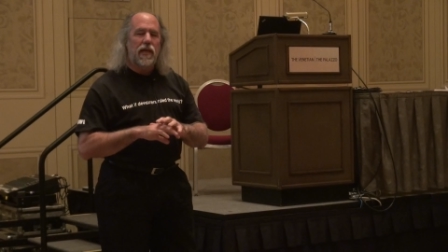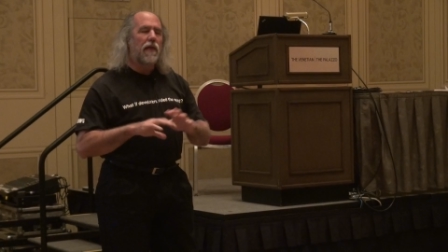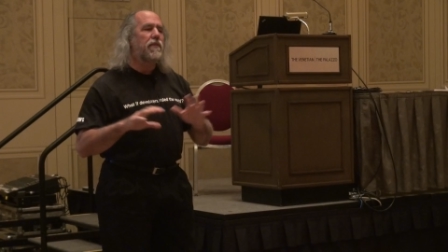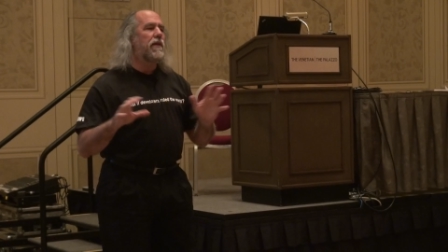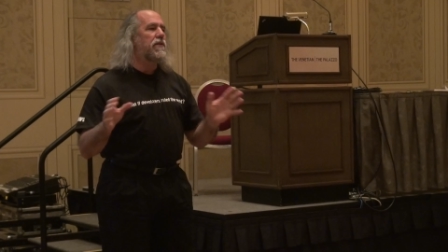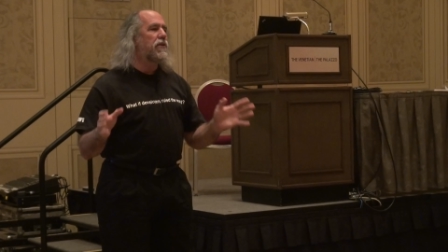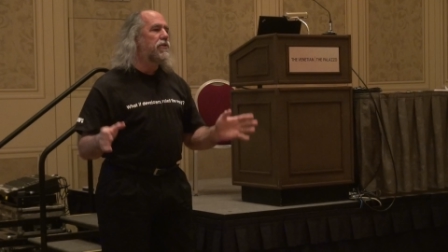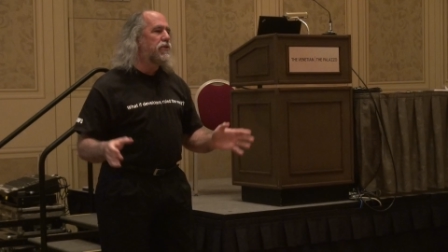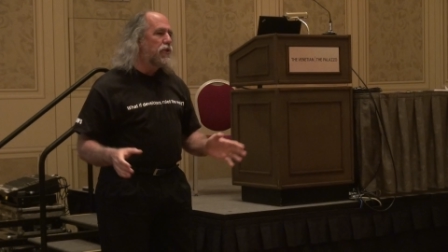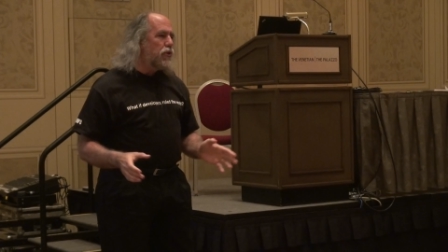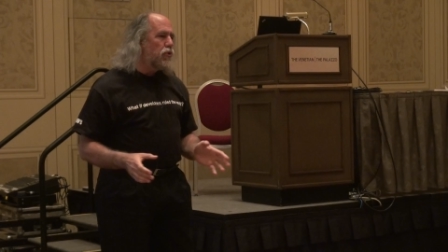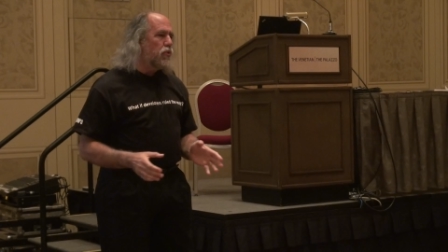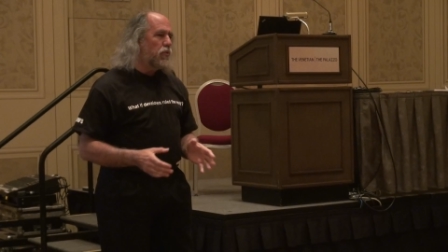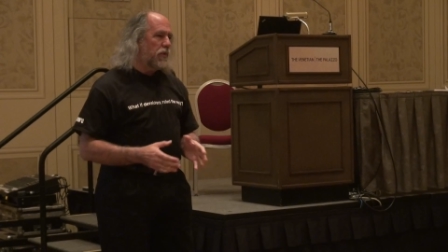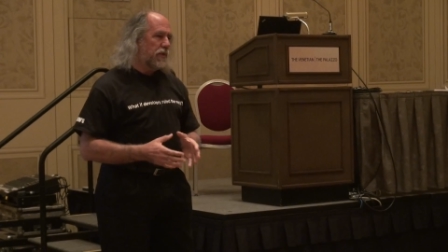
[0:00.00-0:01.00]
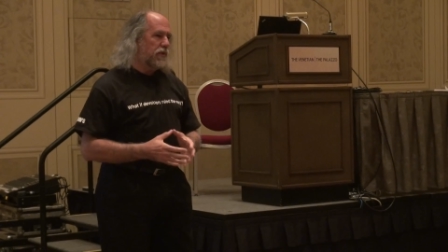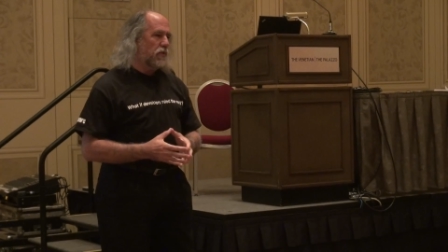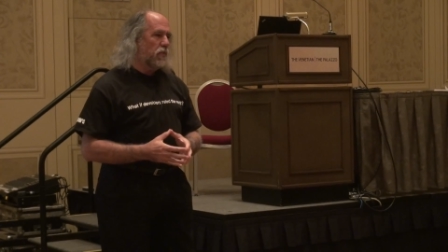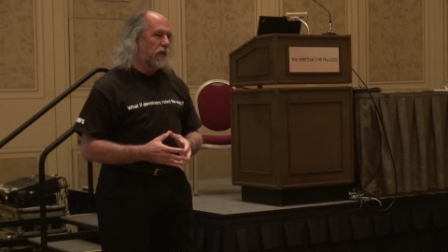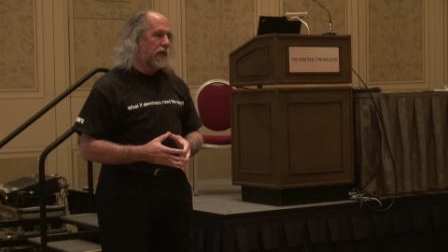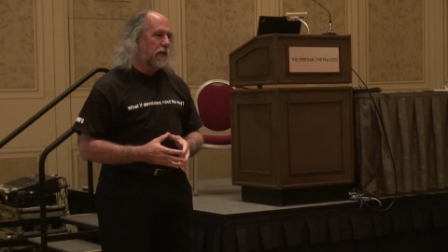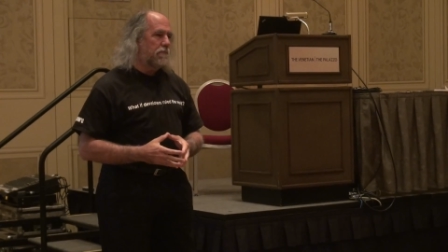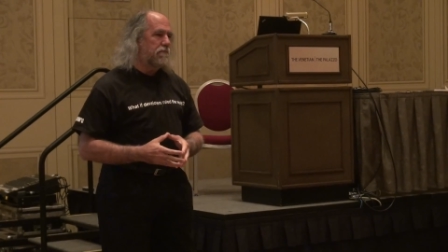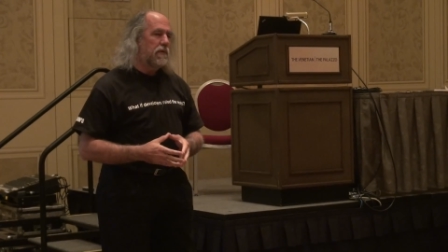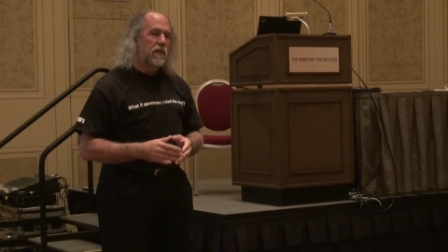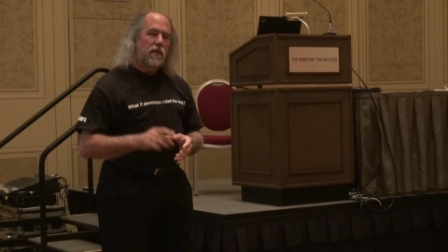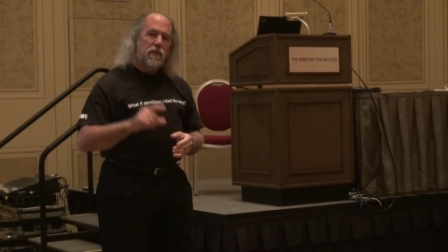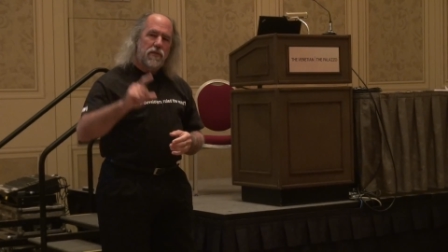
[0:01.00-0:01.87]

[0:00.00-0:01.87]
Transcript: nothing to do with the web.